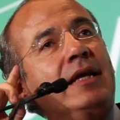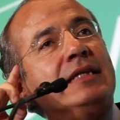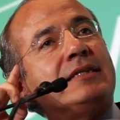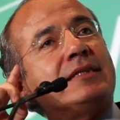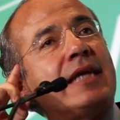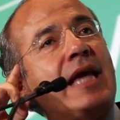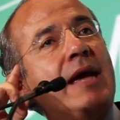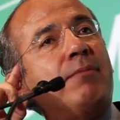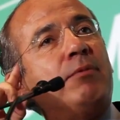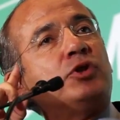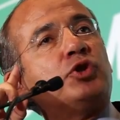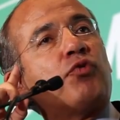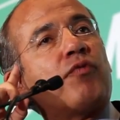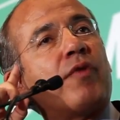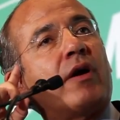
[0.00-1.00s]
is able
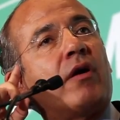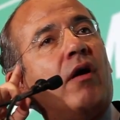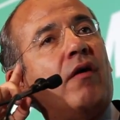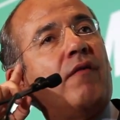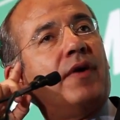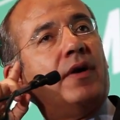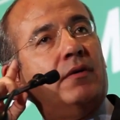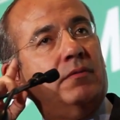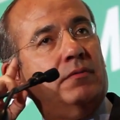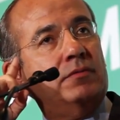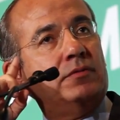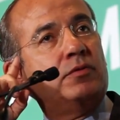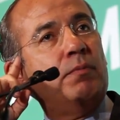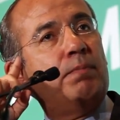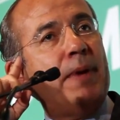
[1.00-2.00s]
to recover,
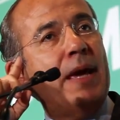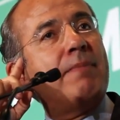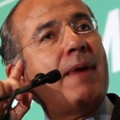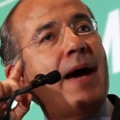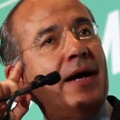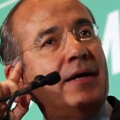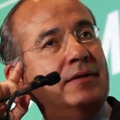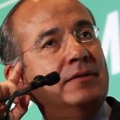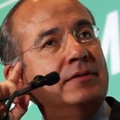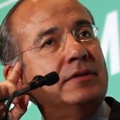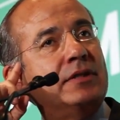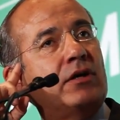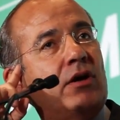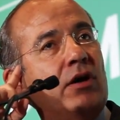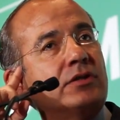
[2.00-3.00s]
to pay back
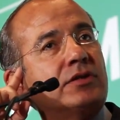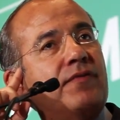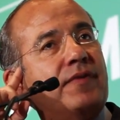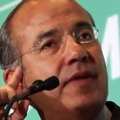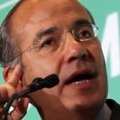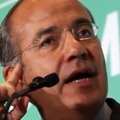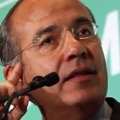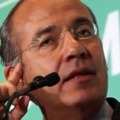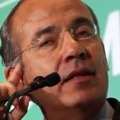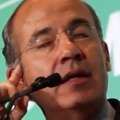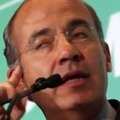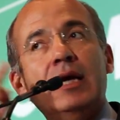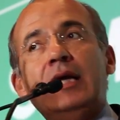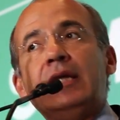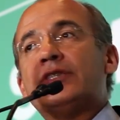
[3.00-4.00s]
the cost of that
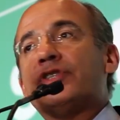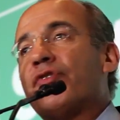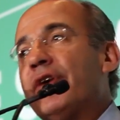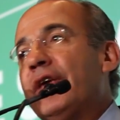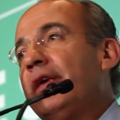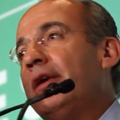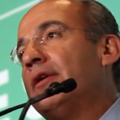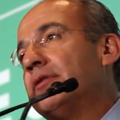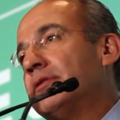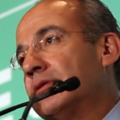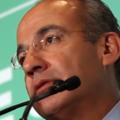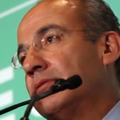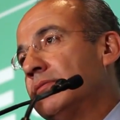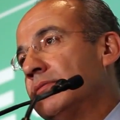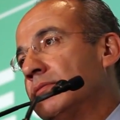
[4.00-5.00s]
in 3 years.
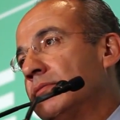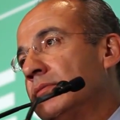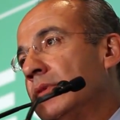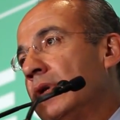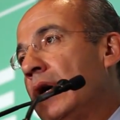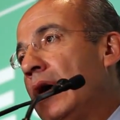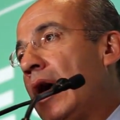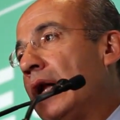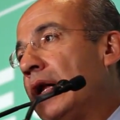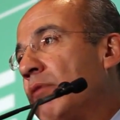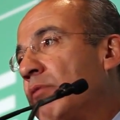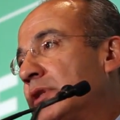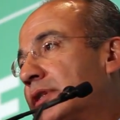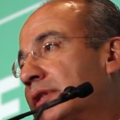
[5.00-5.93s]
And it would